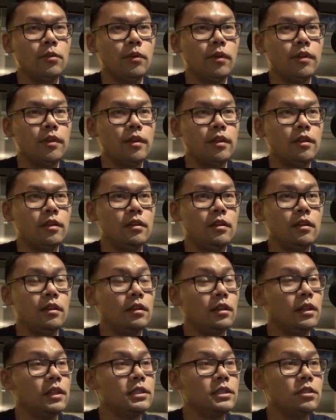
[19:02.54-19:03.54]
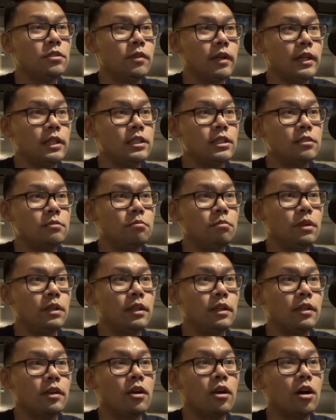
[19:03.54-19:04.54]
within the enlisted ranks,
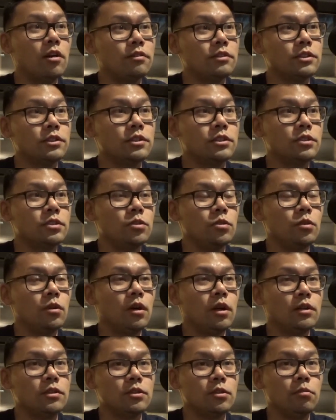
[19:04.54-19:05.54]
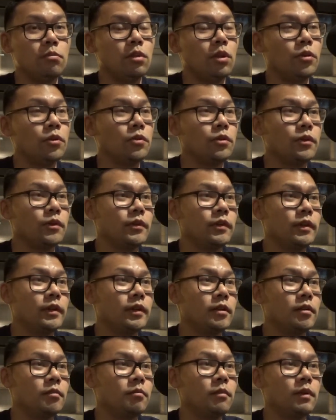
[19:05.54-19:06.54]
but there are officers who also blow through
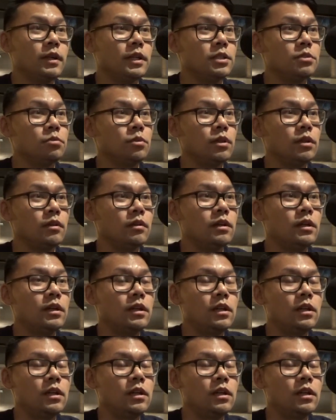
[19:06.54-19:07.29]
their money as well.